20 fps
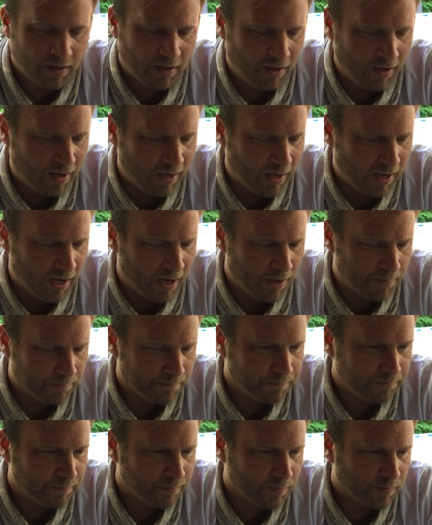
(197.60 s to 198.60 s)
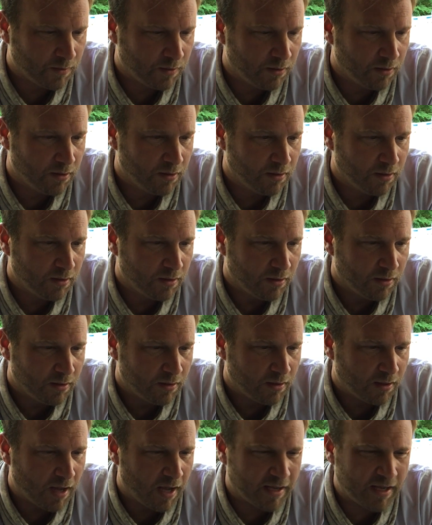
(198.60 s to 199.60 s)

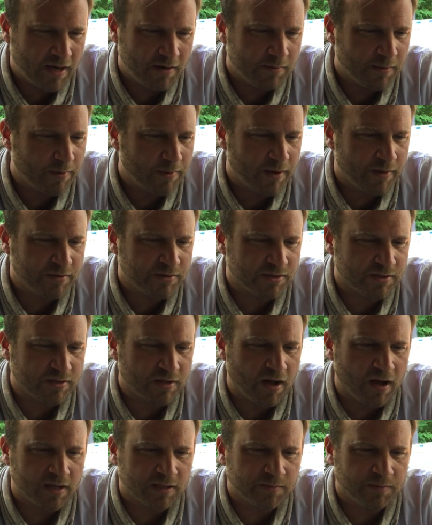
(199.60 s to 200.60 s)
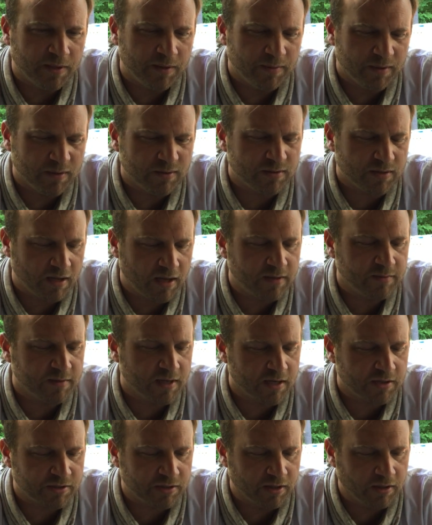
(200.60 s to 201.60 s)
I can't remember how much this cost me, but it was
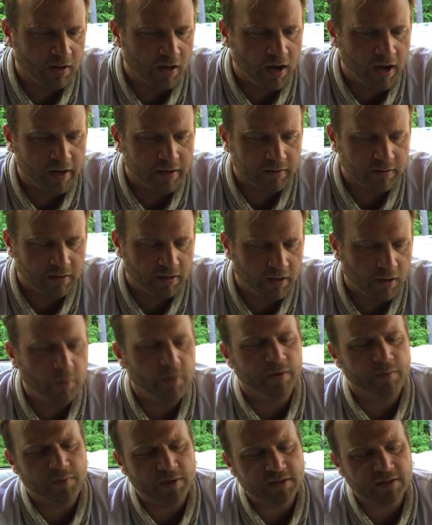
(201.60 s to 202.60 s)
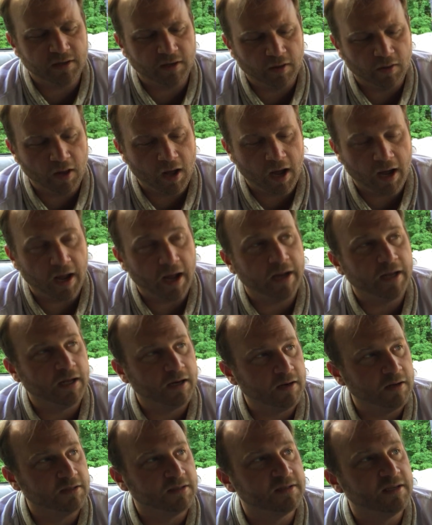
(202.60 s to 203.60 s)
actually a lot. Or it wasn't a lot. I got
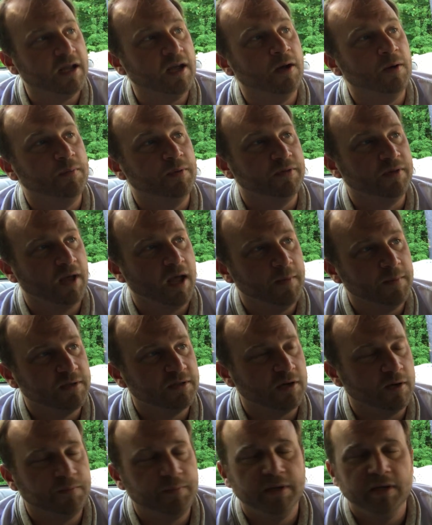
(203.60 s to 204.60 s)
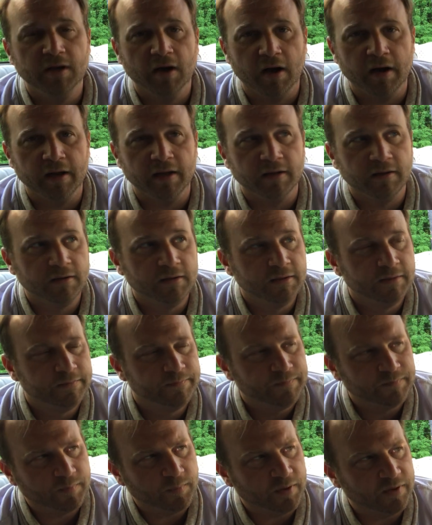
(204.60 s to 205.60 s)
it on sale, but the MSRP on it,
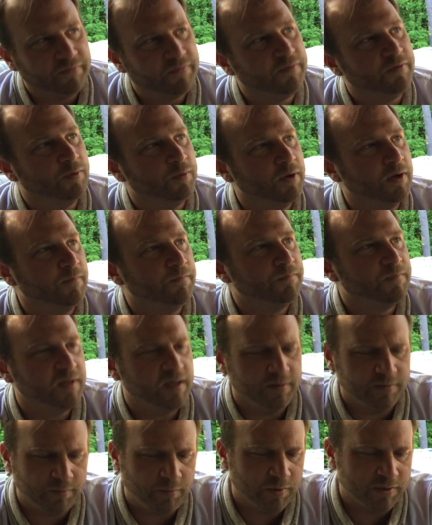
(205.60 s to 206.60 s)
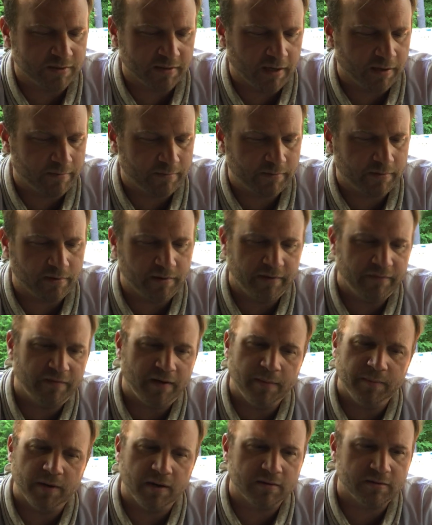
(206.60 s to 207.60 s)
if you will, it was like
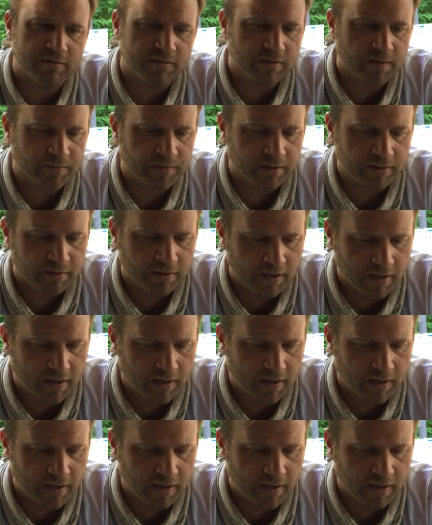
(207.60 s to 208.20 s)
$35 or something.